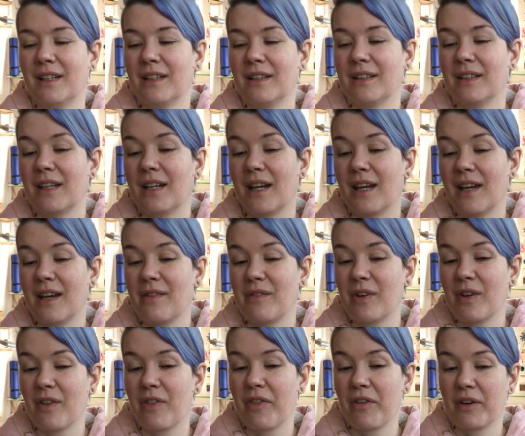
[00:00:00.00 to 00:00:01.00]
than I
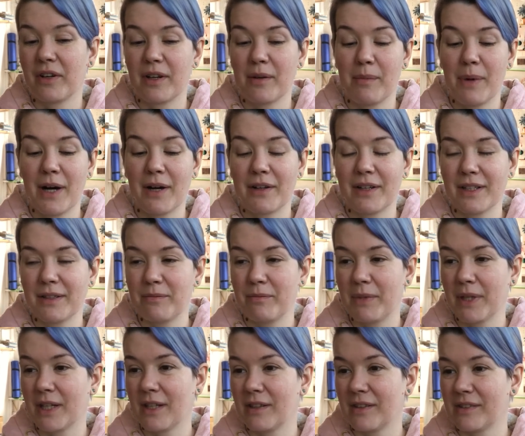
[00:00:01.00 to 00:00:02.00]
ever thought about it,
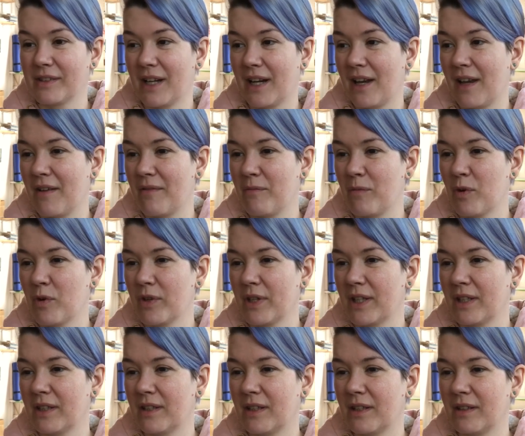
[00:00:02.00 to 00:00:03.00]
because I have more
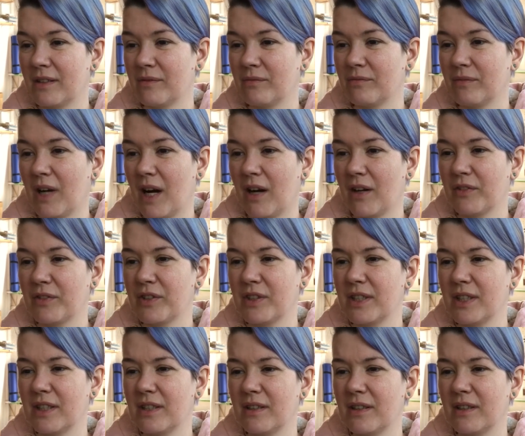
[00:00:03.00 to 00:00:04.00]
than
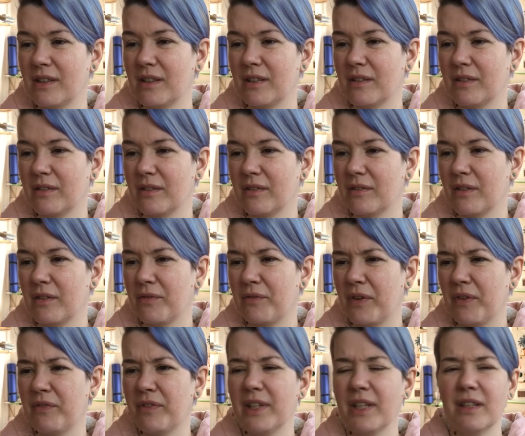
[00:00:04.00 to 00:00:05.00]

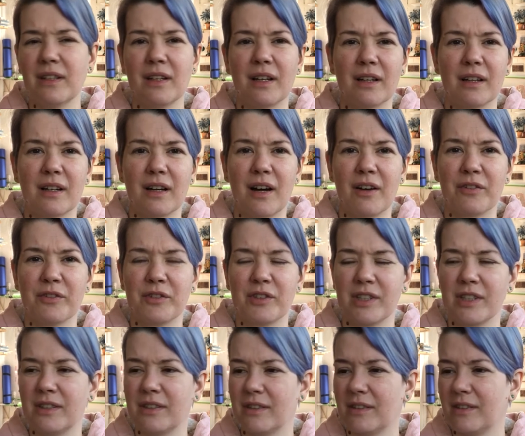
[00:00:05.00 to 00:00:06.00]

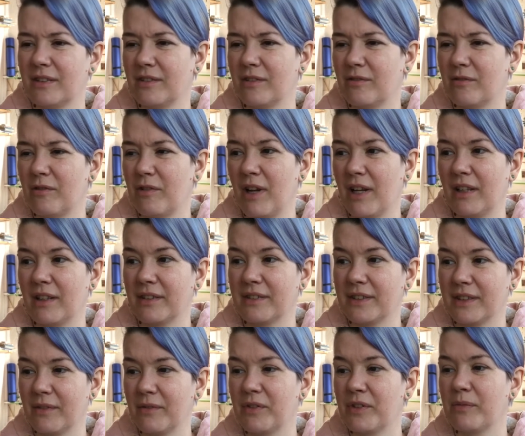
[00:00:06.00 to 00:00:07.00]
1,500
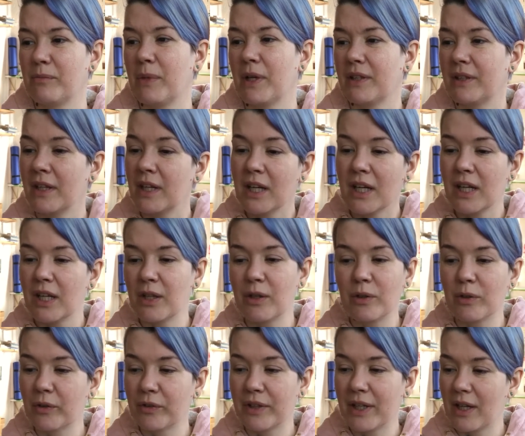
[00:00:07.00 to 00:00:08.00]
relatives, but you
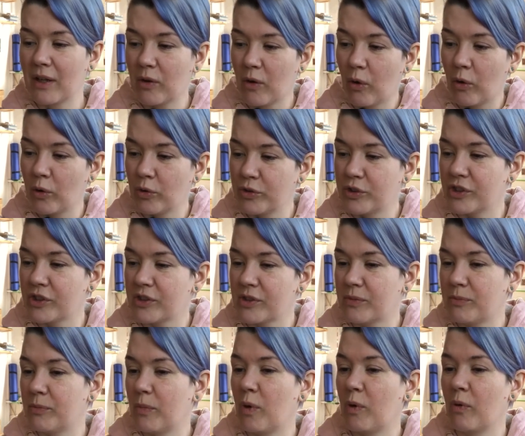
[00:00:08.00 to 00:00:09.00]
know, they are all just
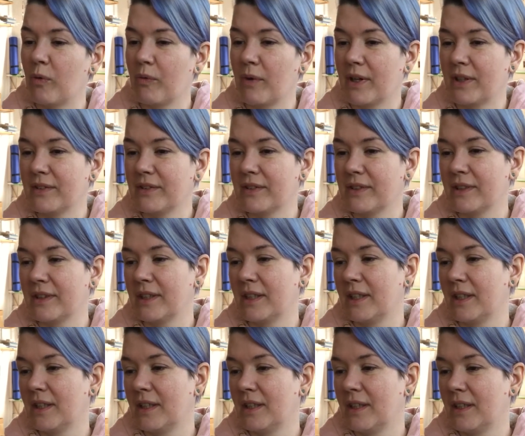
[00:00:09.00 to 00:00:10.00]
small ones.
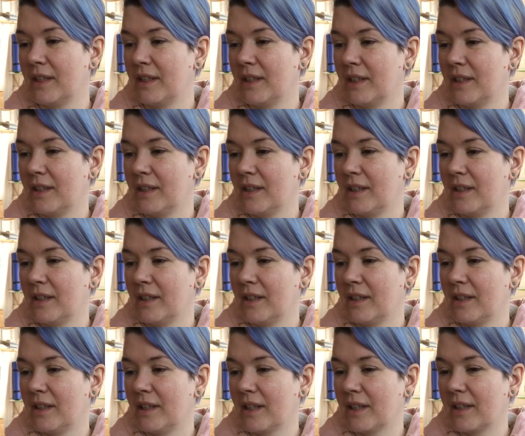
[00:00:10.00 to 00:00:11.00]

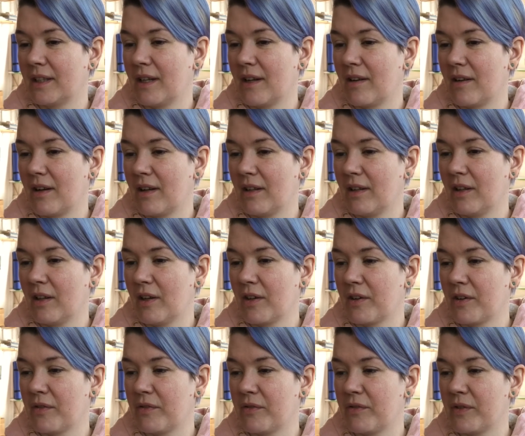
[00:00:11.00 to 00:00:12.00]
Like there are a lot
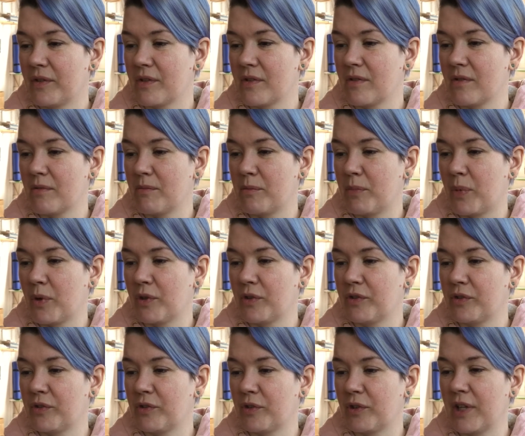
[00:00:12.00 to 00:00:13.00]
of
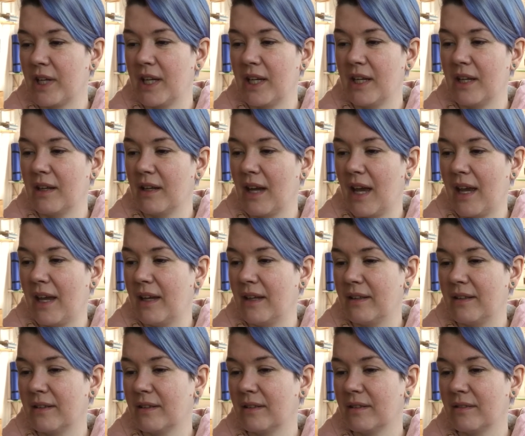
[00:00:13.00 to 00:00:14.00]

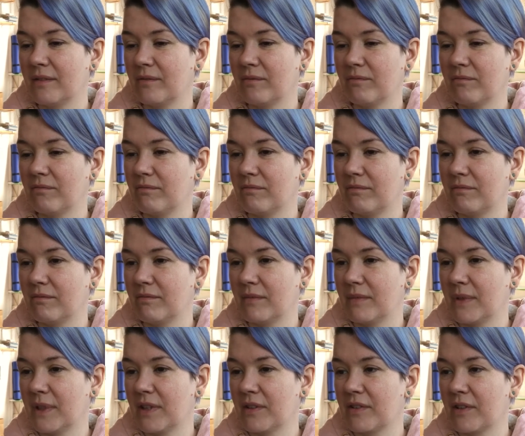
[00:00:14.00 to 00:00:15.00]
0.38
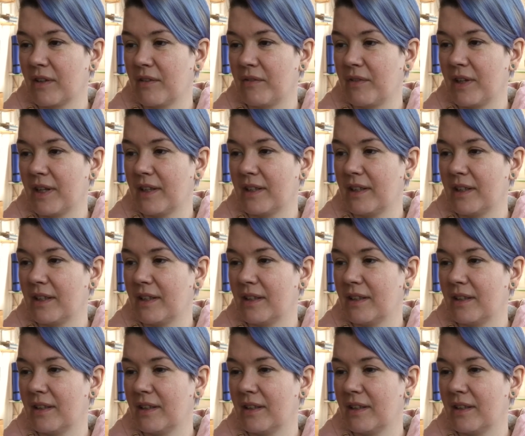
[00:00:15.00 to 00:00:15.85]
and stuff like that.